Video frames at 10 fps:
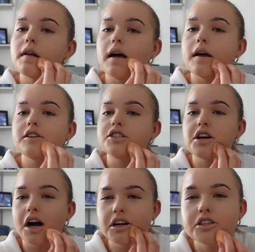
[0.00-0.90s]
like
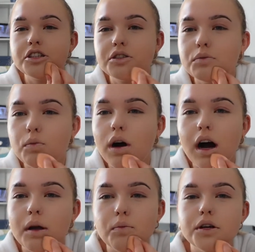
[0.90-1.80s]
judge what
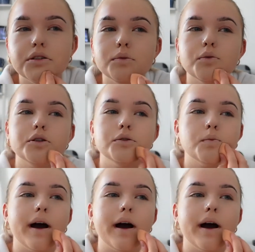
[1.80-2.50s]
I would and wouldn't